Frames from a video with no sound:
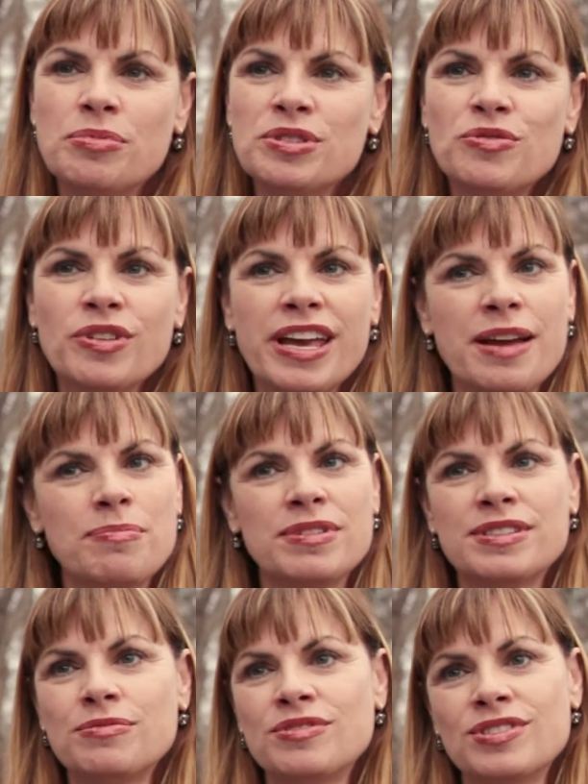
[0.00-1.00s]
Bridgeville
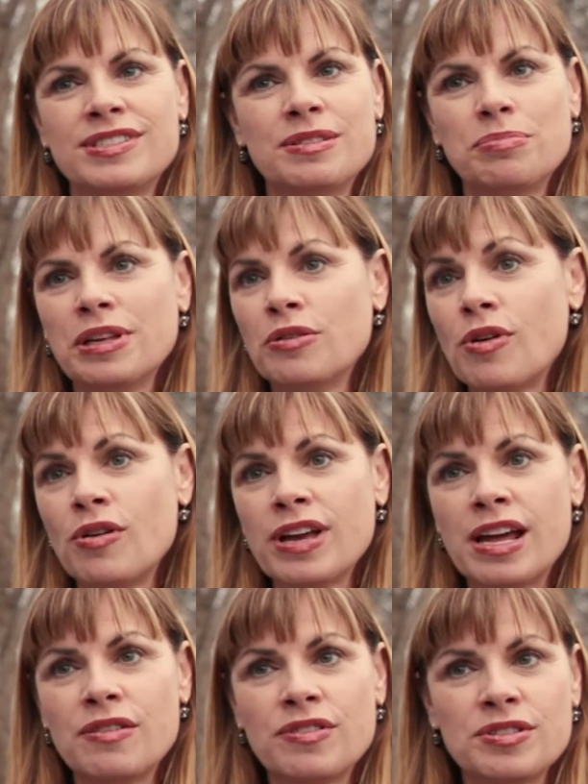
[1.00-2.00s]
campus was just simply growing
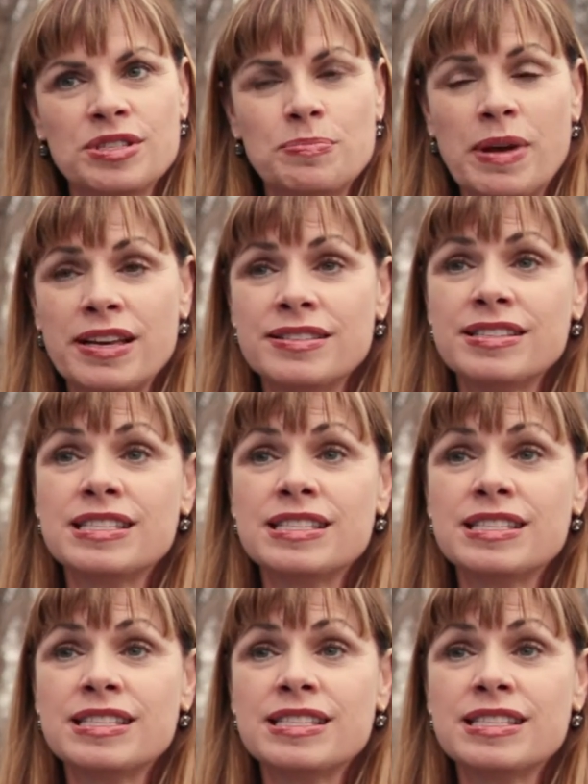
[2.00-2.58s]
out of our space,